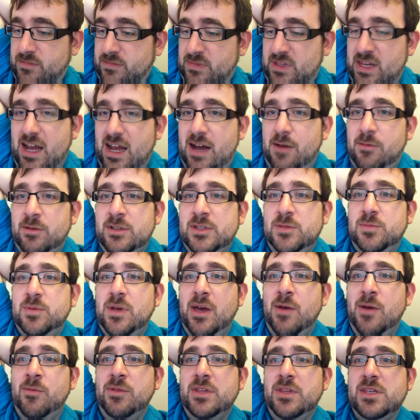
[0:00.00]
Darwin's
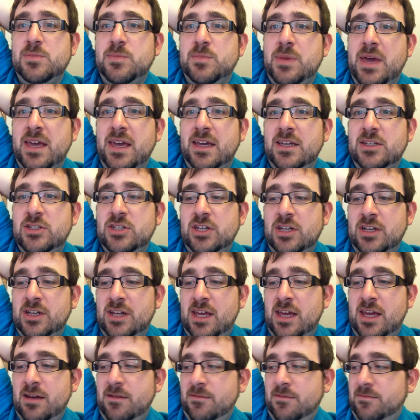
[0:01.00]
playing with his pig, as you can
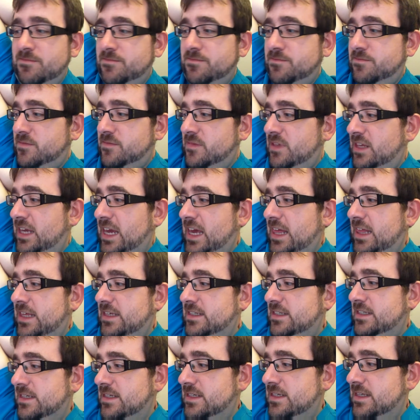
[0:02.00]
hear.
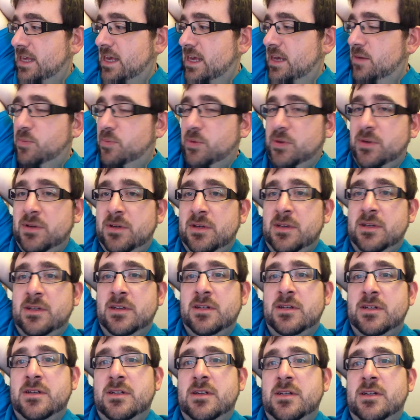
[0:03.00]
Gilly's asleep.
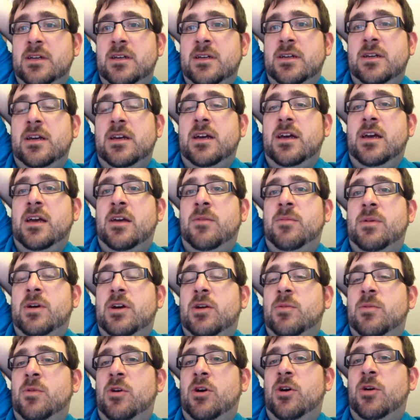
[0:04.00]
I
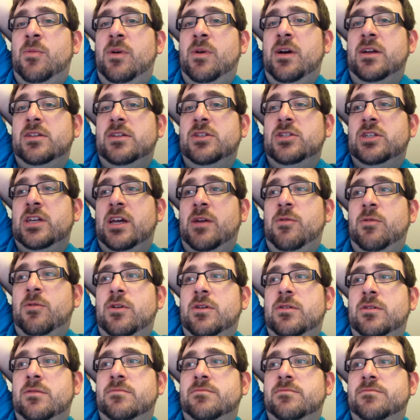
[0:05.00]
come home, I had a shower.
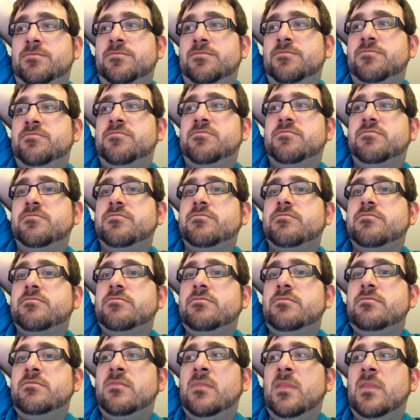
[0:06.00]

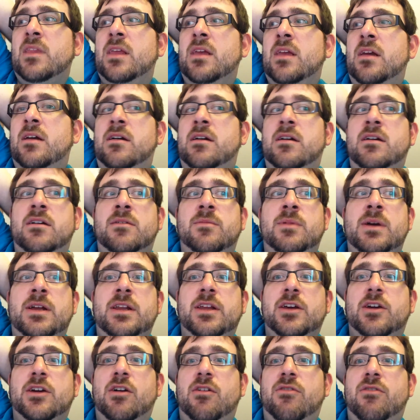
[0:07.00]
I made
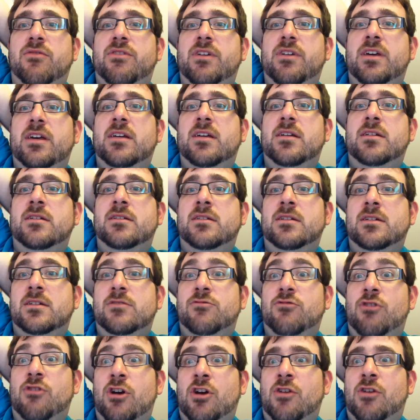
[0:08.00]
a coffee.
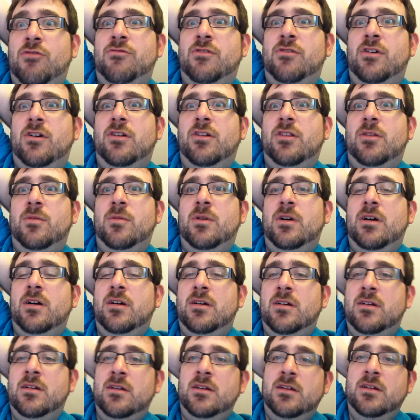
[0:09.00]
Rock and roll
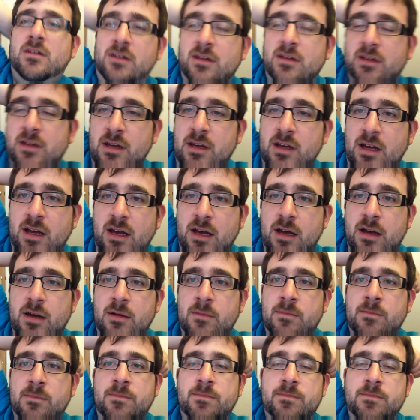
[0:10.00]
a
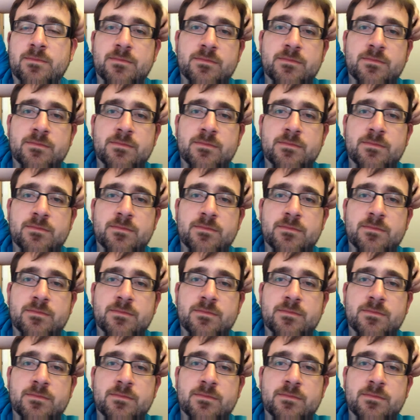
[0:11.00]
lot.